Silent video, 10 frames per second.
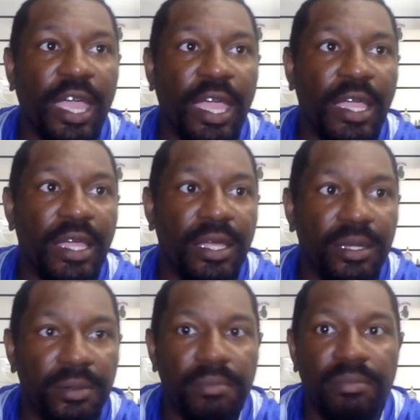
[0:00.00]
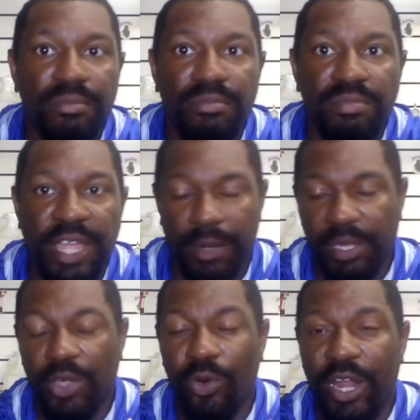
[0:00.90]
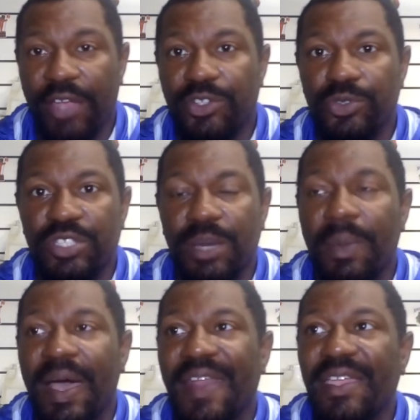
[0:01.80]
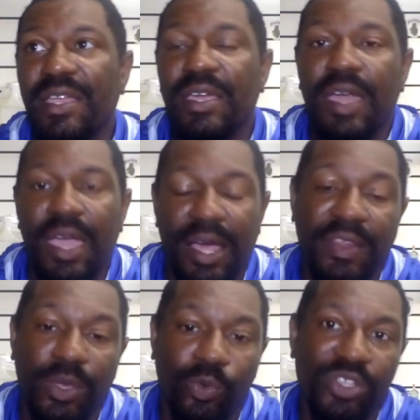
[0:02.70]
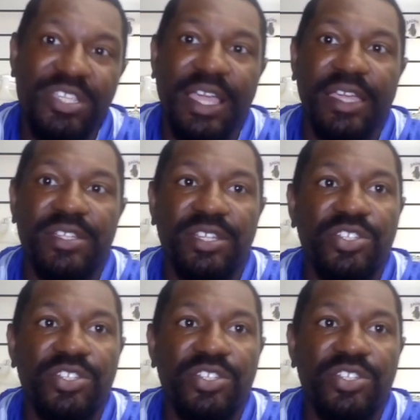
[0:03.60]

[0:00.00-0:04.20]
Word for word: and that'll be going out to somebody and then once i get to